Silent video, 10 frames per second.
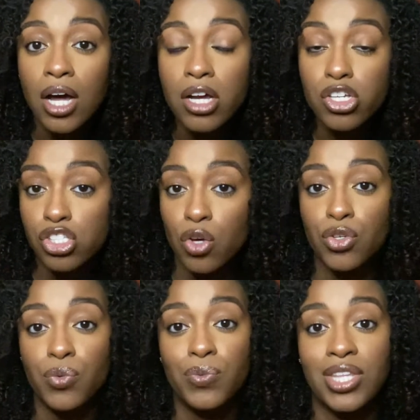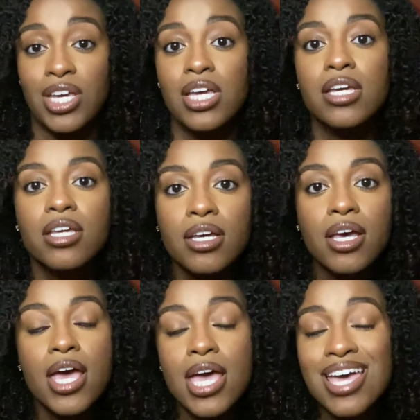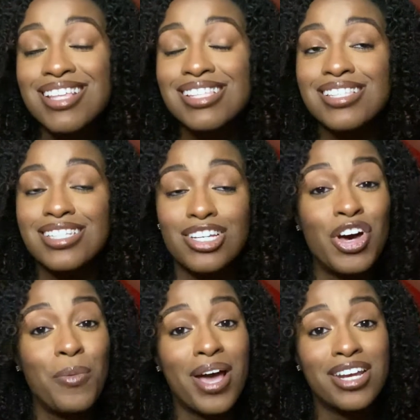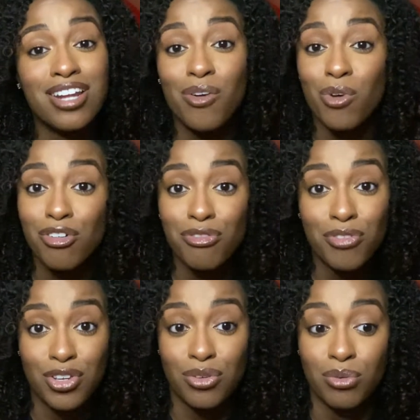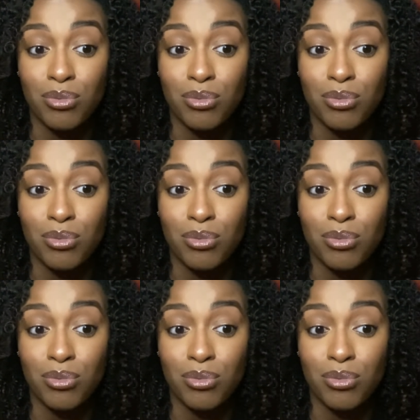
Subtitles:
so you think, it still might not work for you.